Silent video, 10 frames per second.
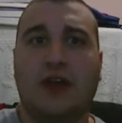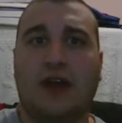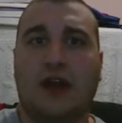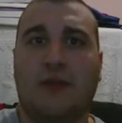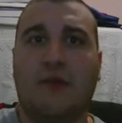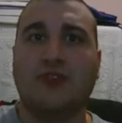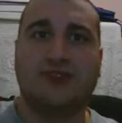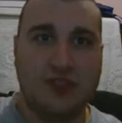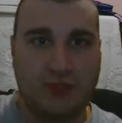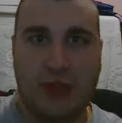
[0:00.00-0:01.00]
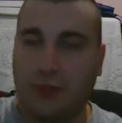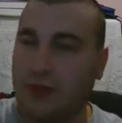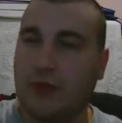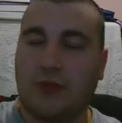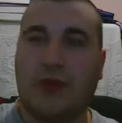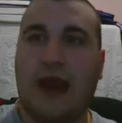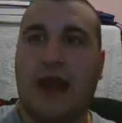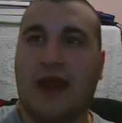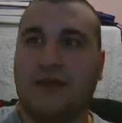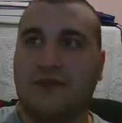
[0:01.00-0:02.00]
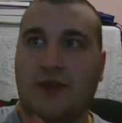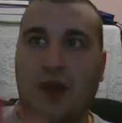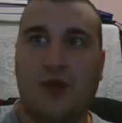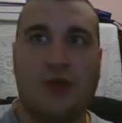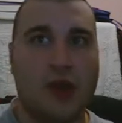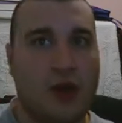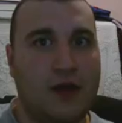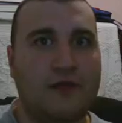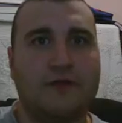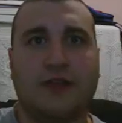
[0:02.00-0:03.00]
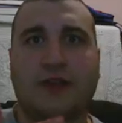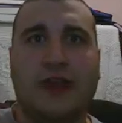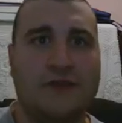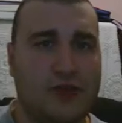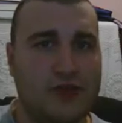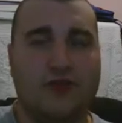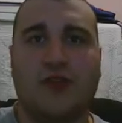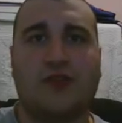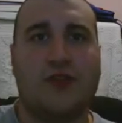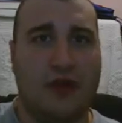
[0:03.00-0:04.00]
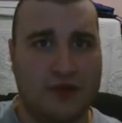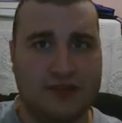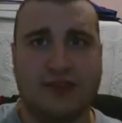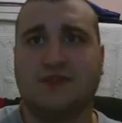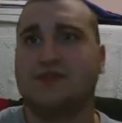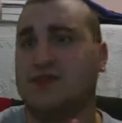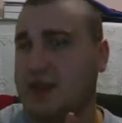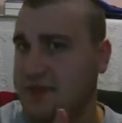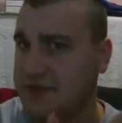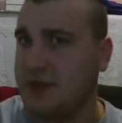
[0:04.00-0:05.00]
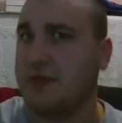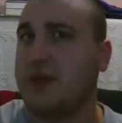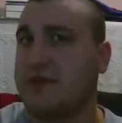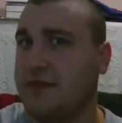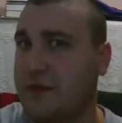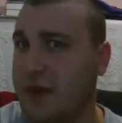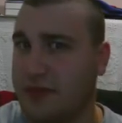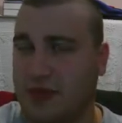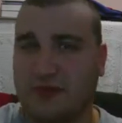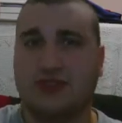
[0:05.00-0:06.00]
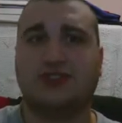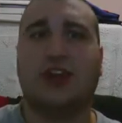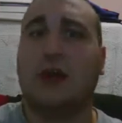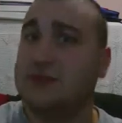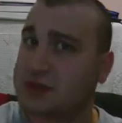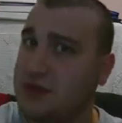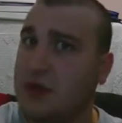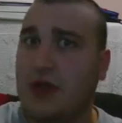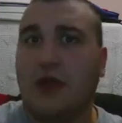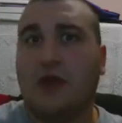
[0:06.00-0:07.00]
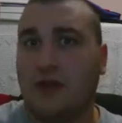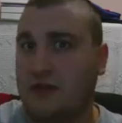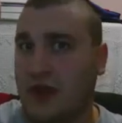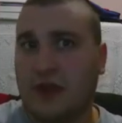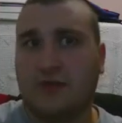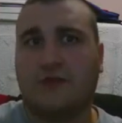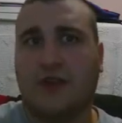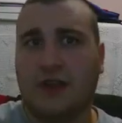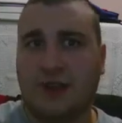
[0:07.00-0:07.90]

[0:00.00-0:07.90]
Uh, most of the people I have known of, like I've known their relatives or they've known me from my previous job. So very, very